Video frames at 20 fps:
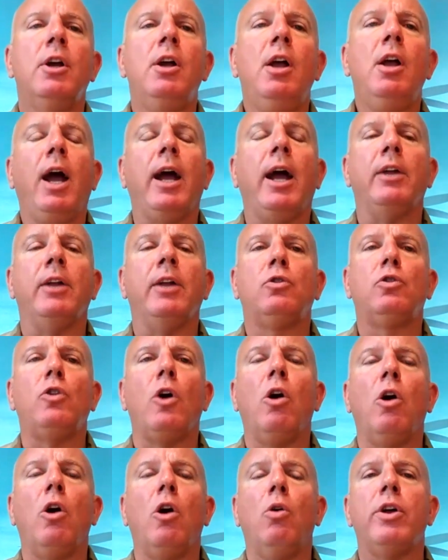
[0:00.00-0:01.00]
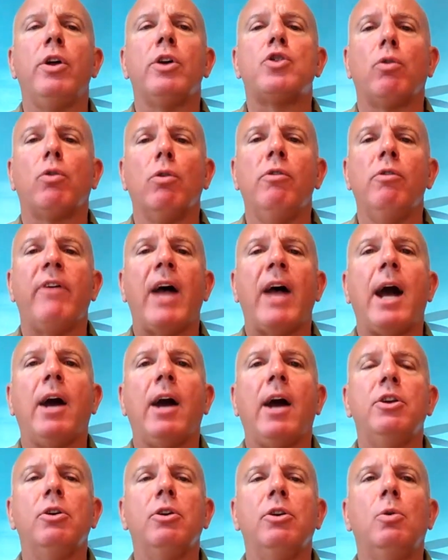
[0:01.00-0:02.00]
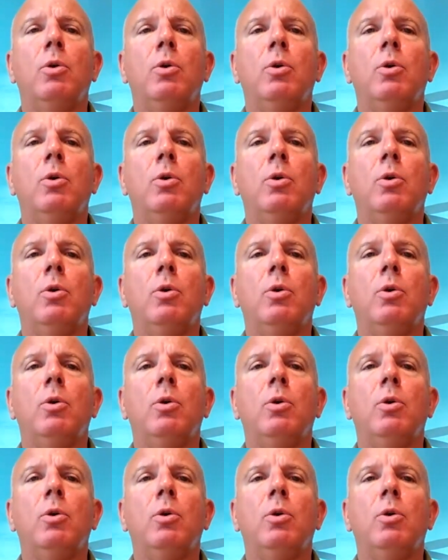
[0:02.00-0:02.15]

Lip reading: And so the true value